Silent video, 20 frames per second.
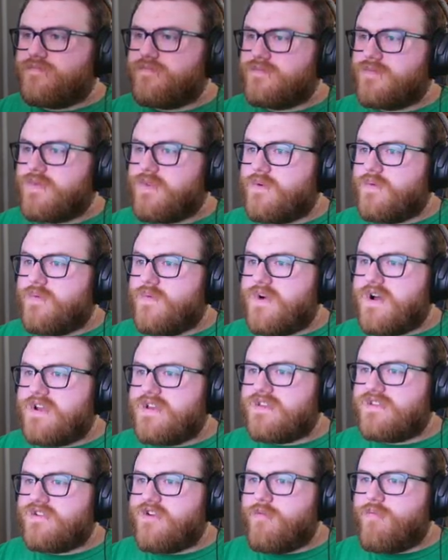What
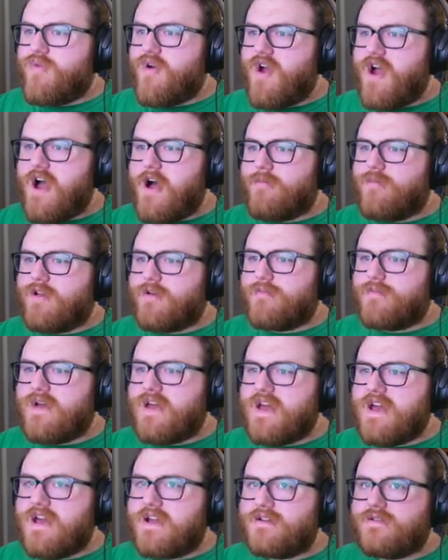is your problem,
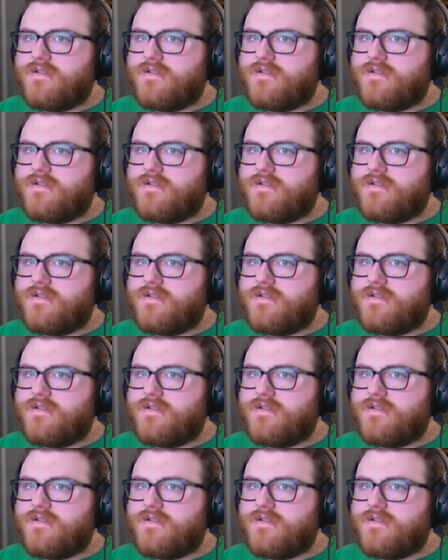man?